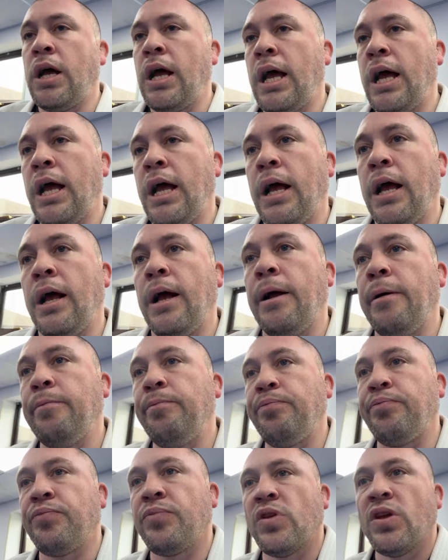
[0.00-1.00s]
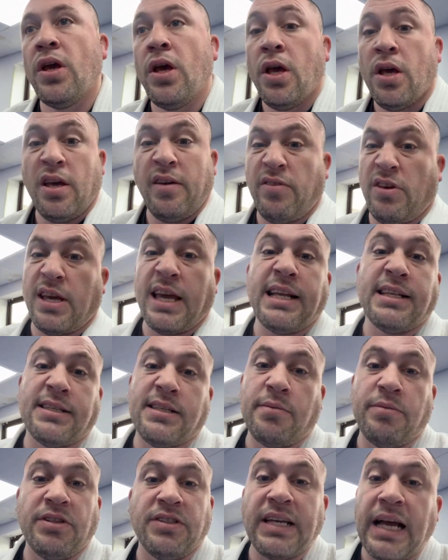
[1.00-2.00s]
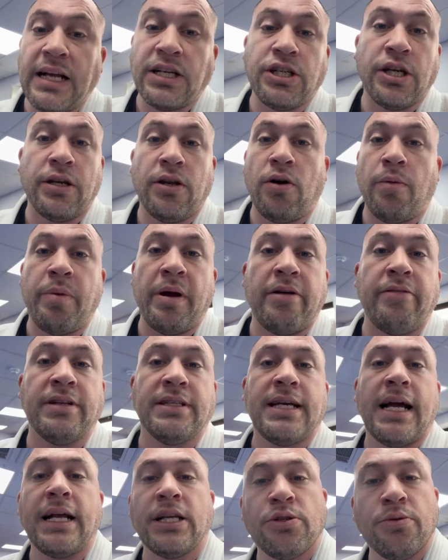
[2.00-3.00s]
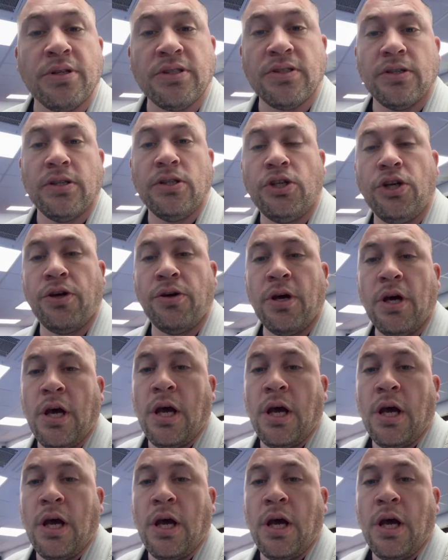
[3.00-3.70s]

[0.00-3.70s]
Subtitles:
if you're against somebody who's actually a lot better in ne-waza than you,